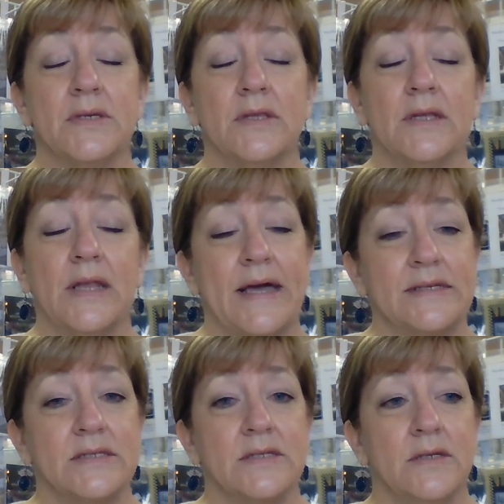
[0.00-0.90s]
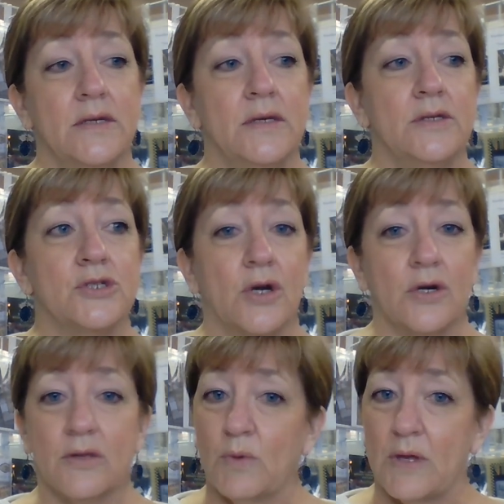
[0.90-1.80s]
on the last
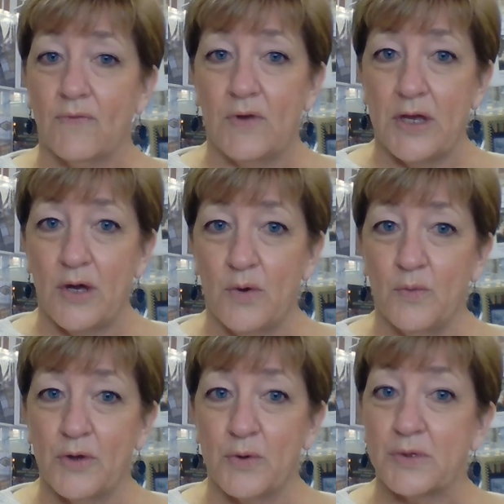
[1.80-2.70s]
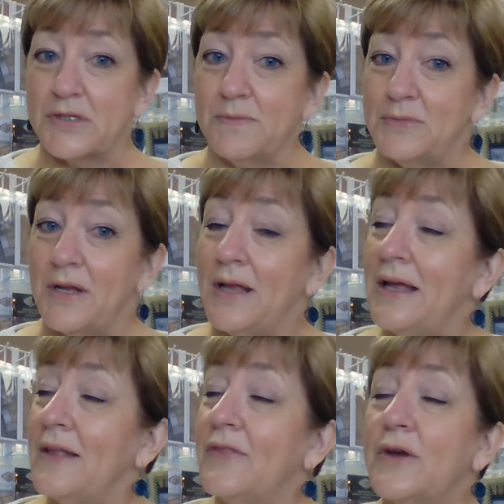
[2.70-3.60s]
Chart of the Week video. There were some
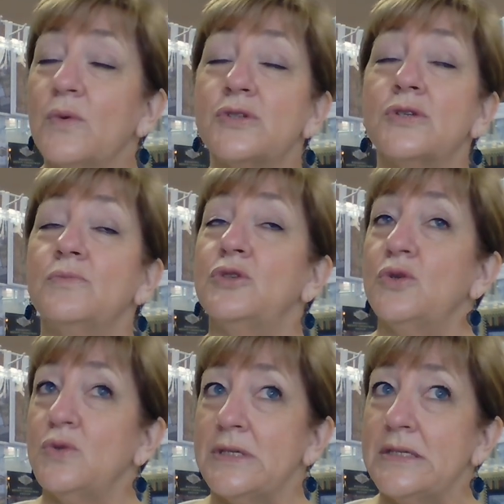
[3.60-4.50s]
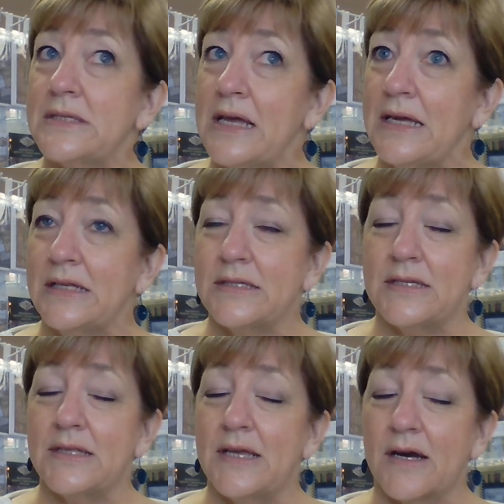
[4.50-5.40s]
doozy sayings
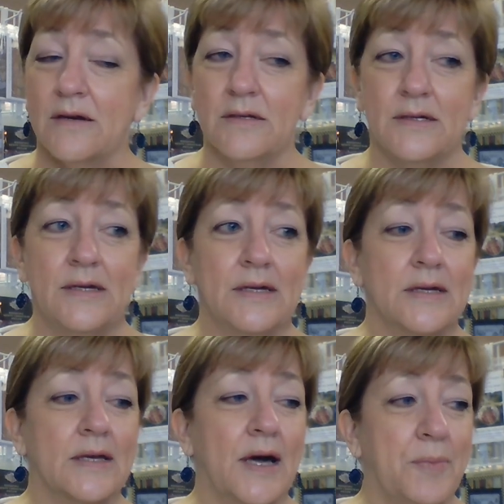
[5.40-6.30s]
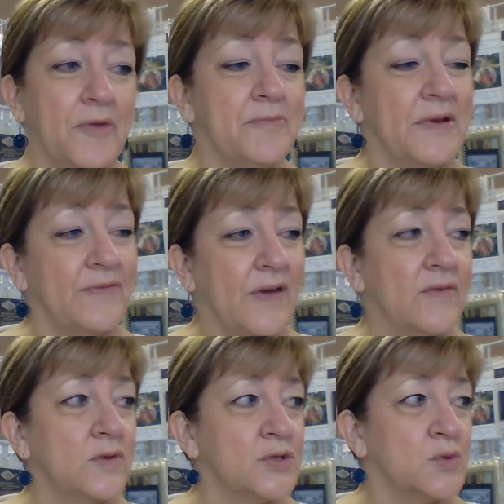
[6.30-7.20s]
in there. A couple of my
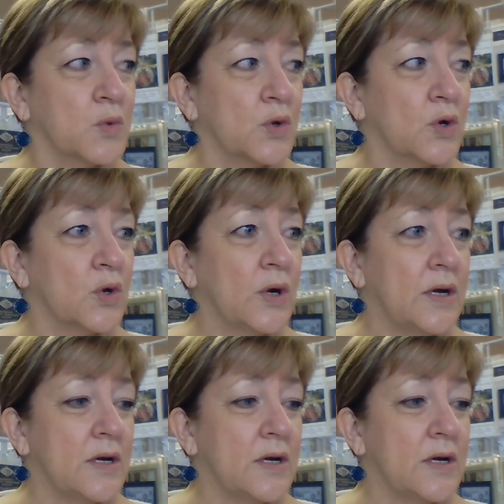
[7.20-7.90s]
favorites were